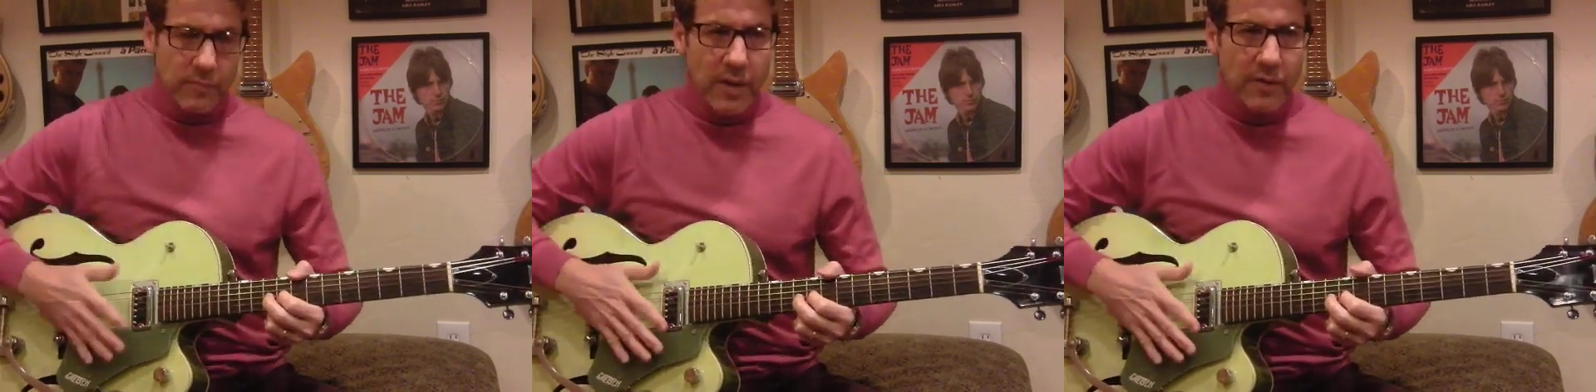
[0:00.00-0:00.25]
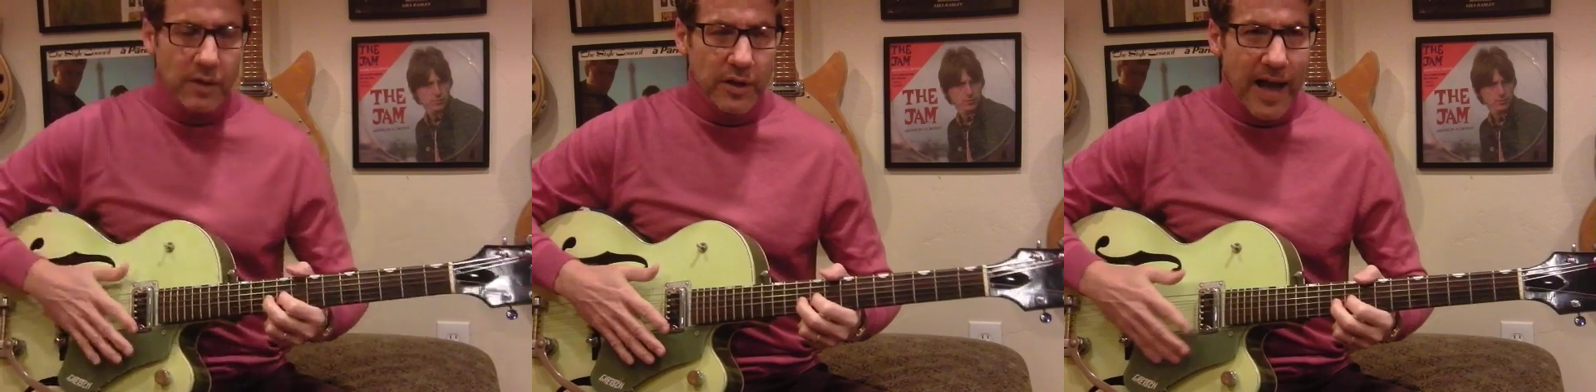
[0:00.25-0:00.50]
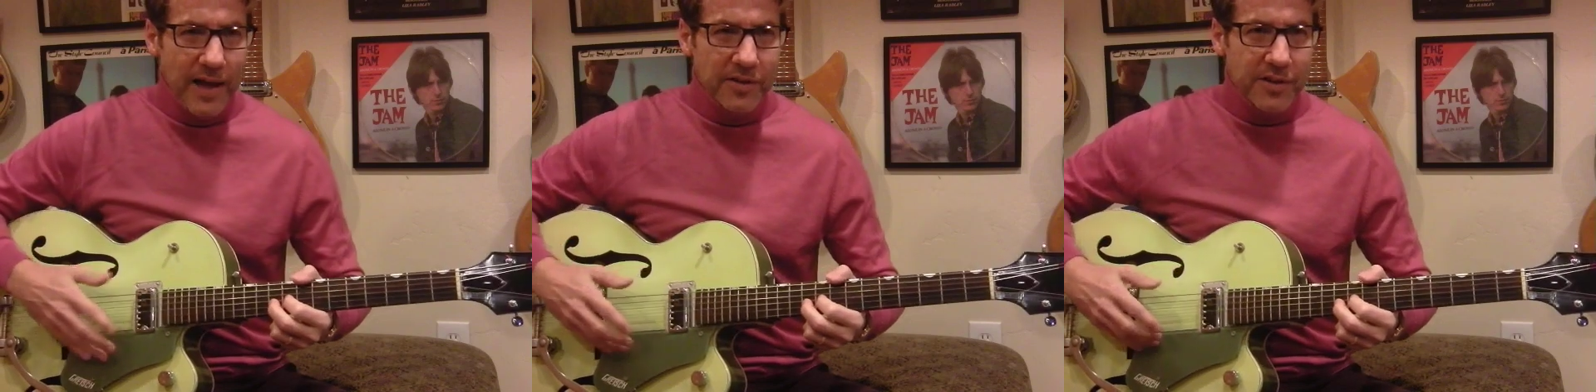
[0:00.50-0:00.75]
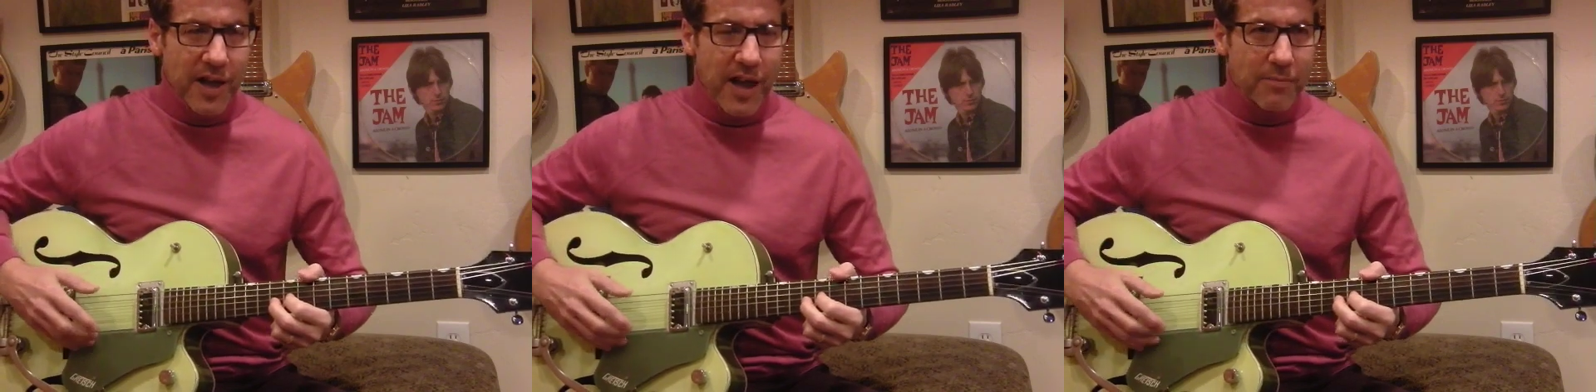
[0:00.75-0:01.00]
The last
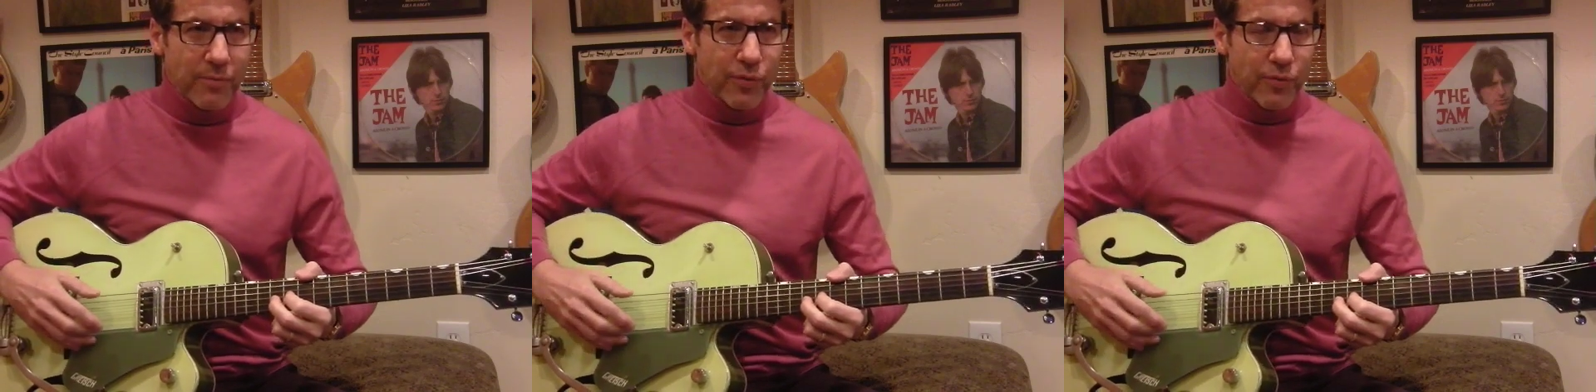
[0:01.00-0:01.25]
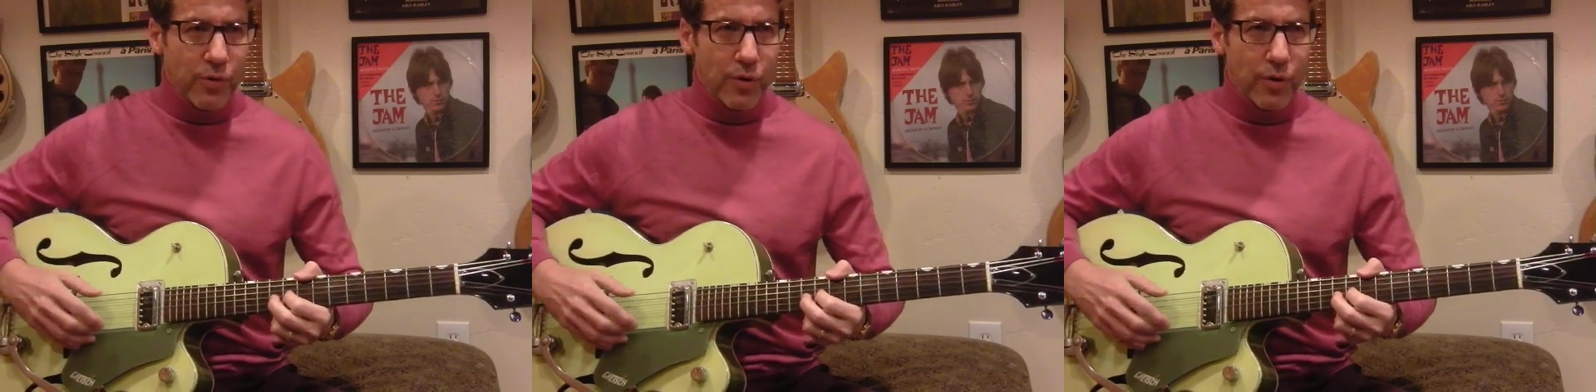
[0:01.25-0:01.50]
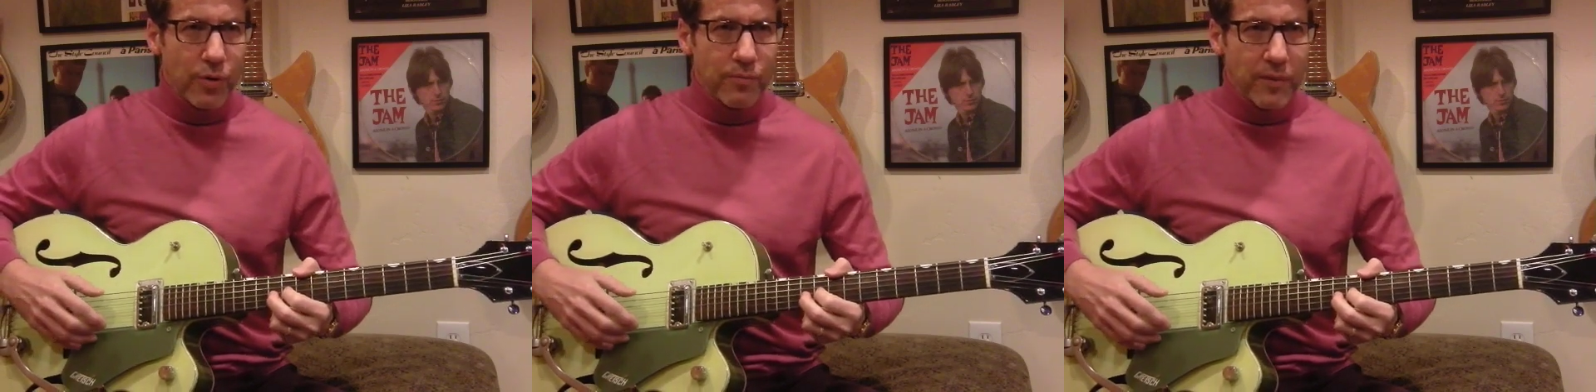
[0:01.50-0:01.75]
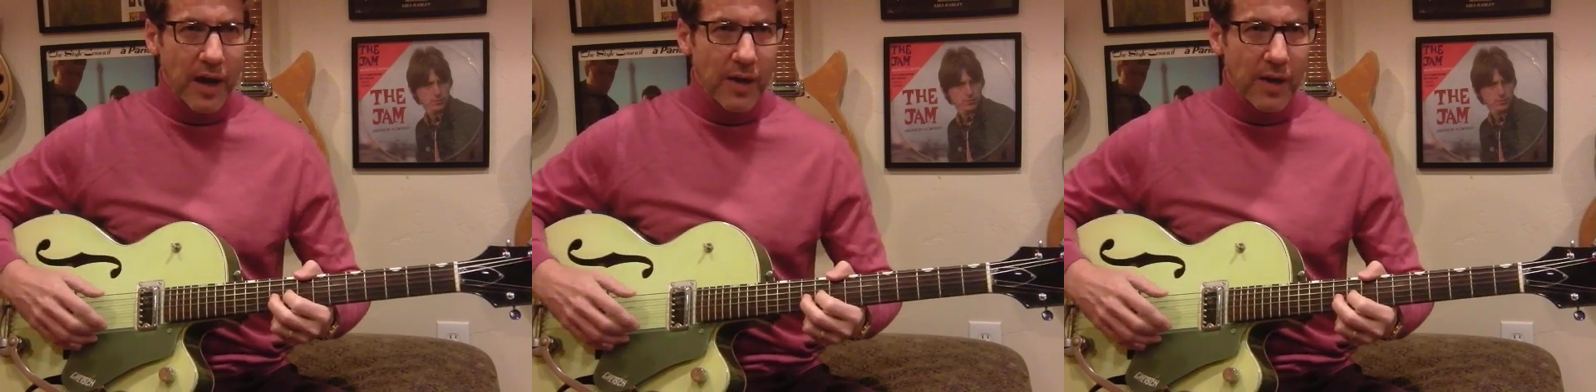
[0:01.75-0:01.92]
time through, I